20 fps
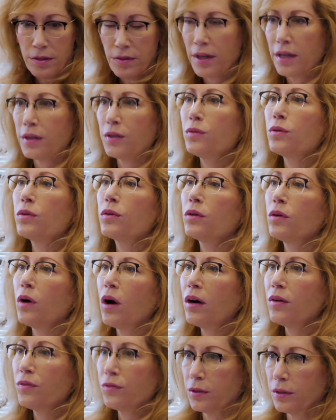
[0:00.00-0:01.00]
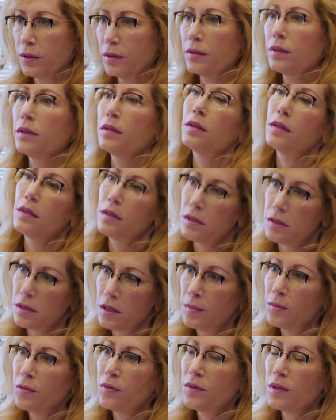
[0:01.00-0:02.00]
that you can offer
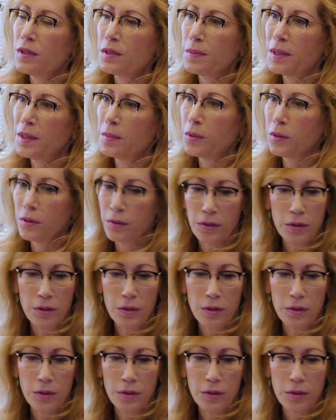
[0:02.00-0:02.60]
some of these people?